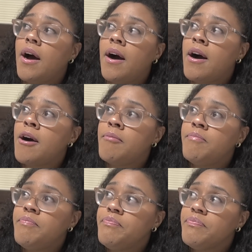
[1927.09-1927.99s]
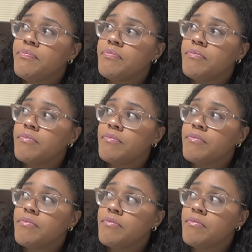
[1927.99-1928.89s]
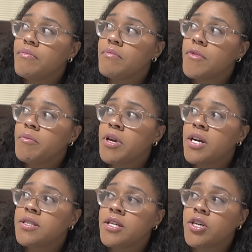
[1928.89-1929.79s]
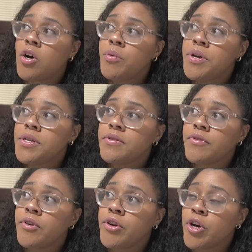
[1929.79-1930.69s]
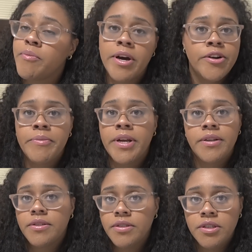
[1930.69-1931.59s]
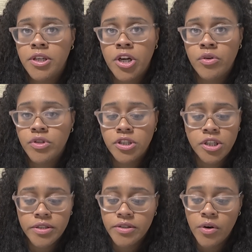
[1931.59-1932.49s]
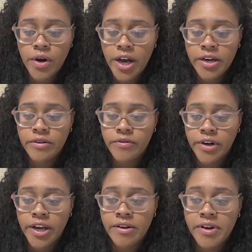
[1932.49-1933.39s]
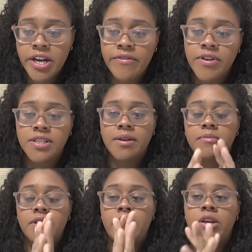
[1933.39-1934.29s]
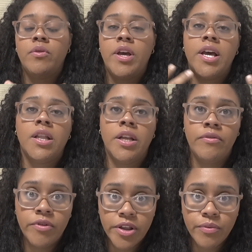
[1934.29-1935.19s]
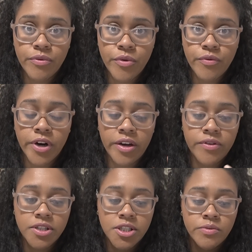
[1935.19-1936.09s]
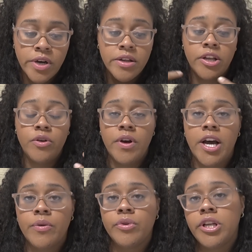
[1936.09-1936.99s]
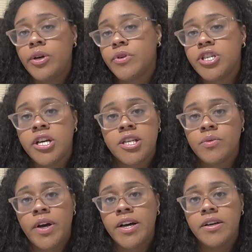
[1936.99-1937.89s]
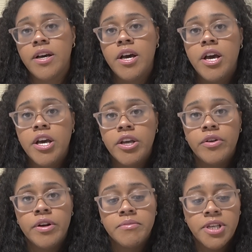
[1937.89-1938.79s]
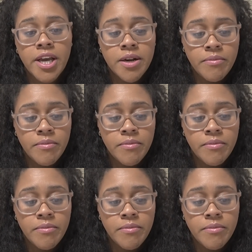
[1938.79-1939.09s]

Um, because it's always for your betterment, to just go ahead and forgive. And if it's something that you can't live with through forgiveness as well, then you got to relinquish it as well. You know what I'm saying?